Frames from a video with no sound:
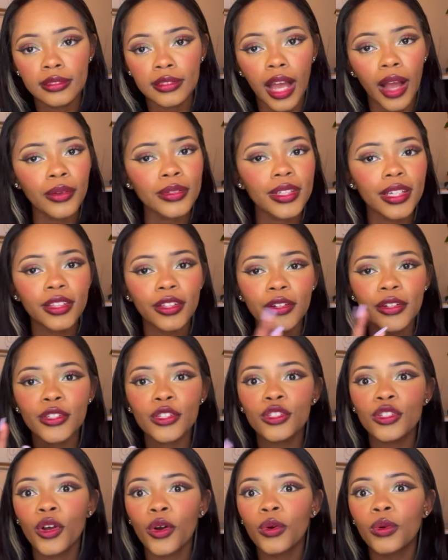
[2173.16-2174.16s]
I was like, there is
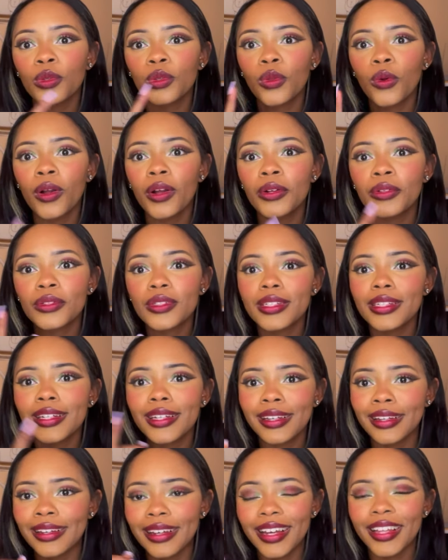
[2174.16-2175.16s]
no
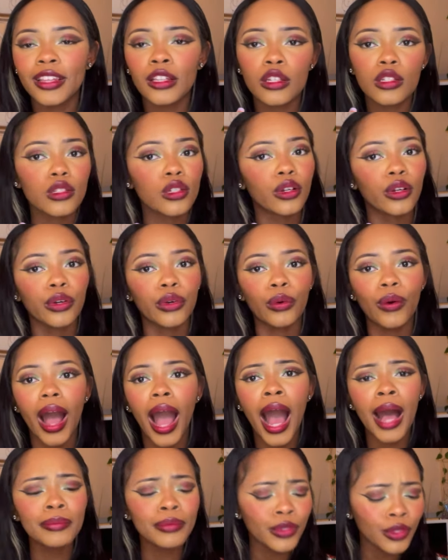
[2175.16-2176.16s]
loyalty in this circle.
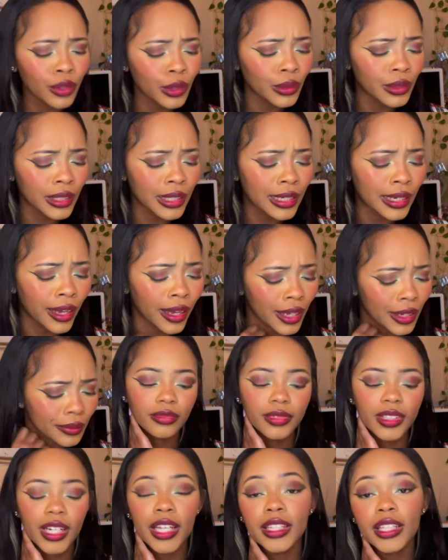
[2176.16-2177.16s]
Absolutely none.
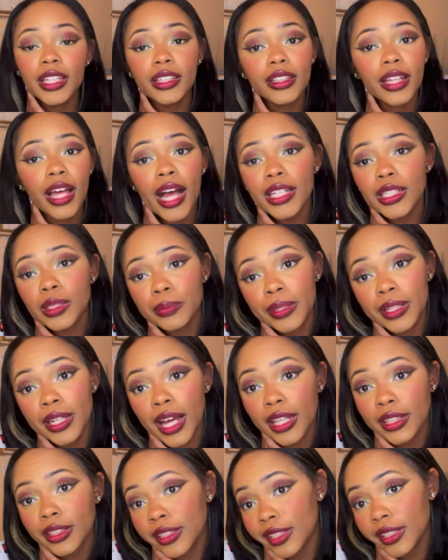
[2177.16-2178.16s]
And then last but
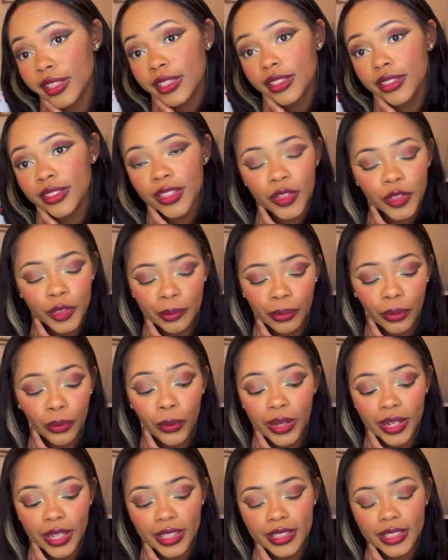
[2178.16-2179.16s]
not least, another
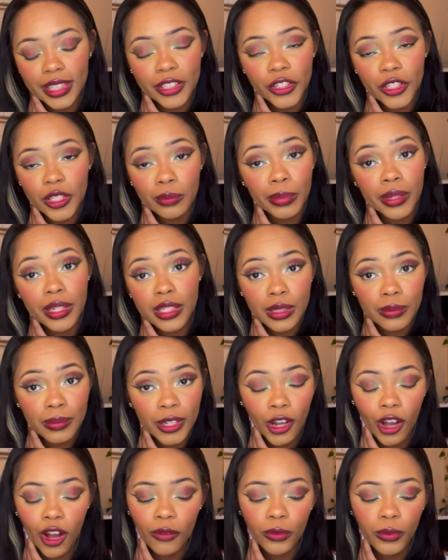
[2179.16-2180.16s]
point that just pissed me
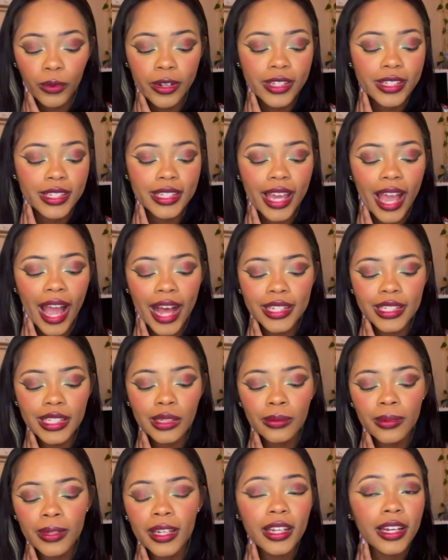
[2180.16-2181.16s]
off was Cassie
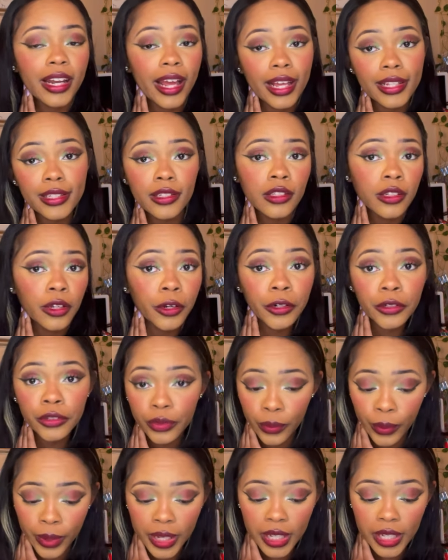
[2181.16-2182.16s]
being an ass in the
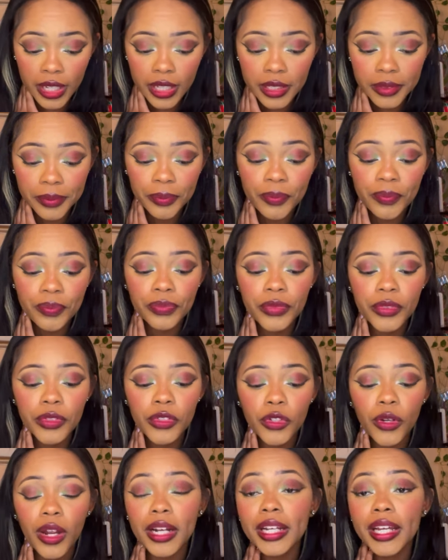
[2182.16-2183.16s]
earthquake,
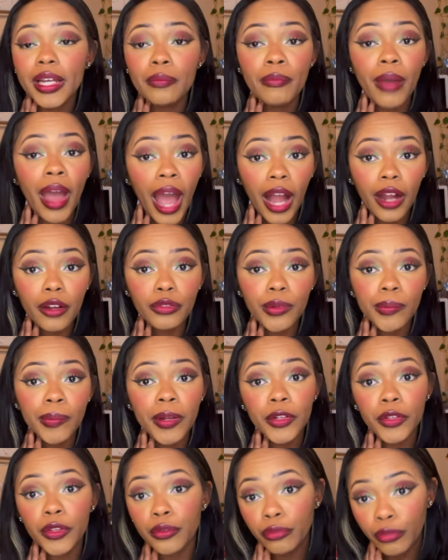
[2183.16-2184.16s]
trying to get Mac from
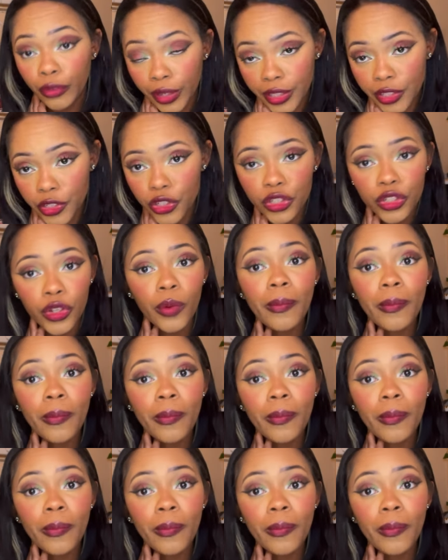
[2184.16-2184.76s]
under the fridge. So